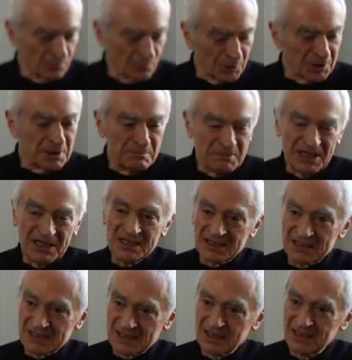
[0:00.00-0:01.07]
it
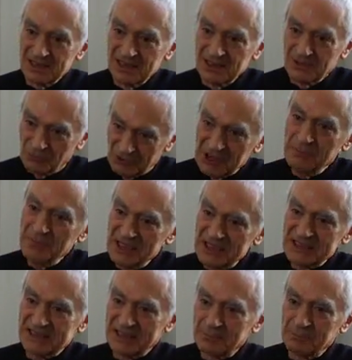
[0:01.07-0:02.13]
means. What it
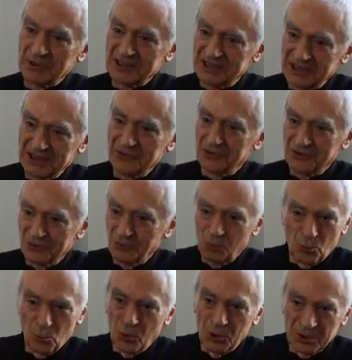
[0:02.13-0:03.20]
means, that particular
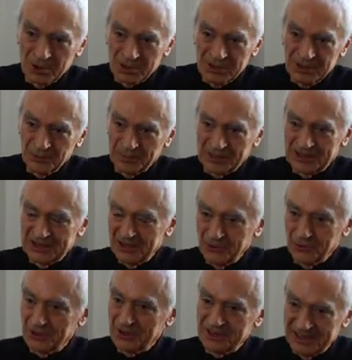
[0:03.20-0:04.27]
word, a
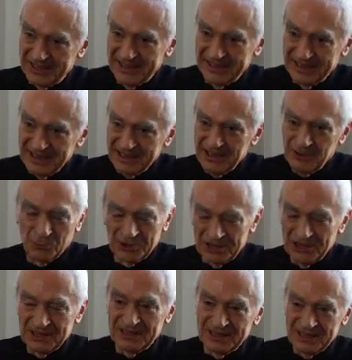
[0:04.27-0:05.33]
particular thing, what
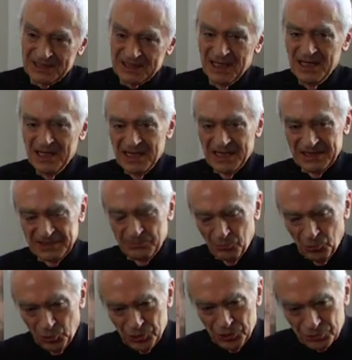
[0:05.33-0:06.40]
it is. And the
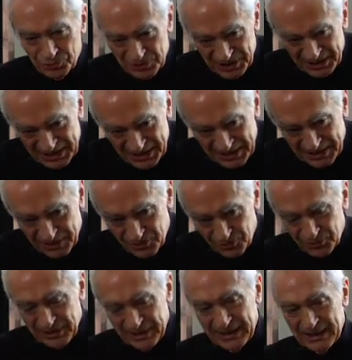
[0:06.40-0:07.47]
more you dig
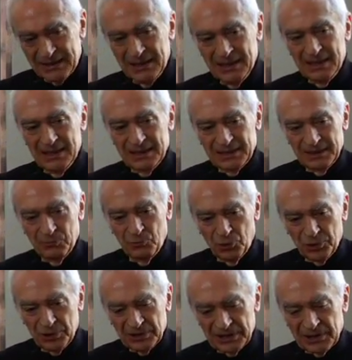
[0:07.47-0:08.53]
into that,
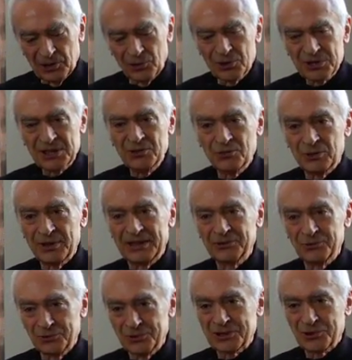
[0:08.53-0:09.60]
the closer you get
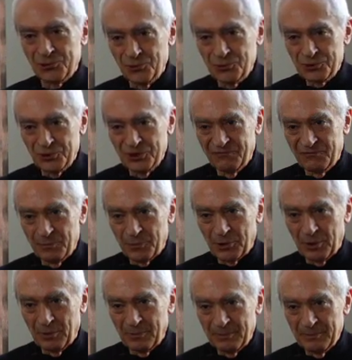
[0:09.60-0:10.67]
to the solution of a
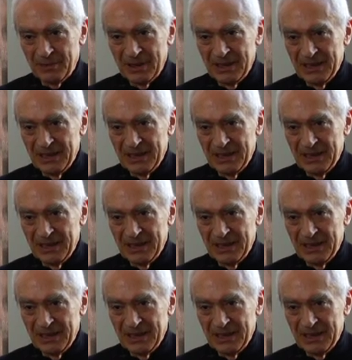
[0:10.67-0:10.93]
problem.